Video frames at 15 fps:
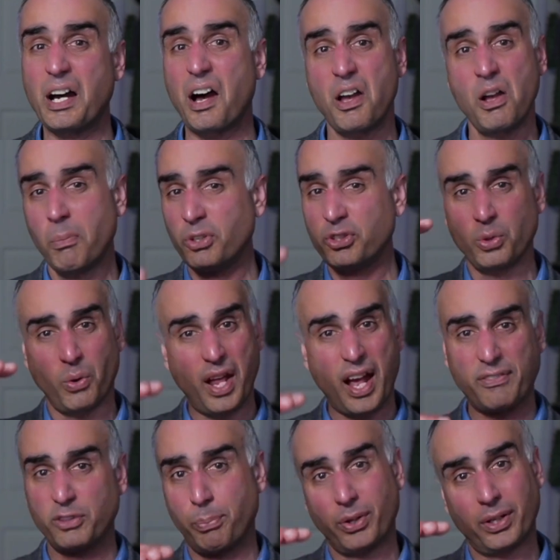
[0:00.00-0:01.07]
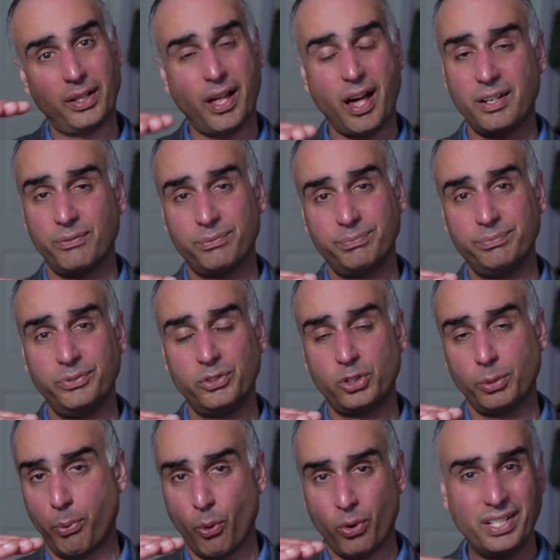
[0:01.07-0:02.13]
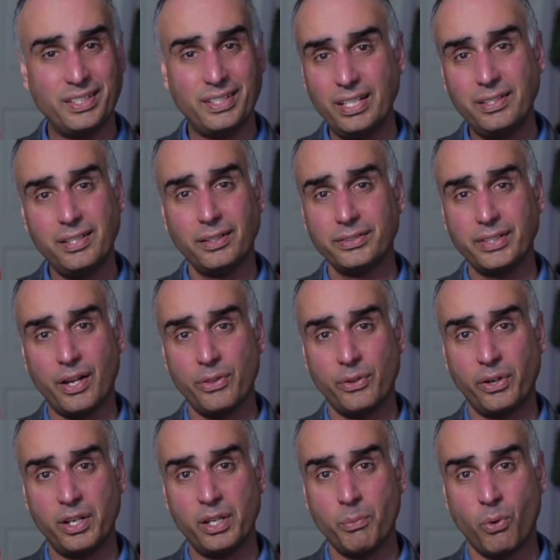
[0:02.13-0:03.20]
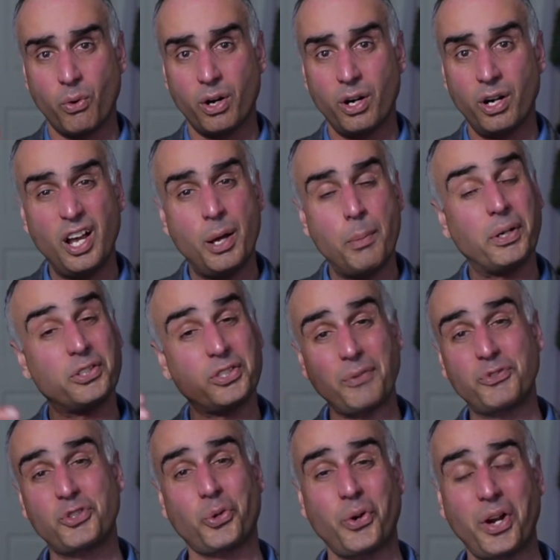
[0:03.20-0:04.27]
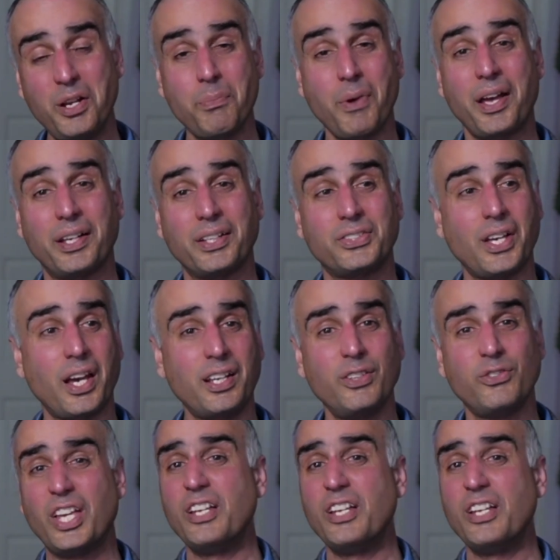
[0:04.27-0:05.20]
I almost don't have to put a lot of supporting detail down there anymore, because I've trained my executives.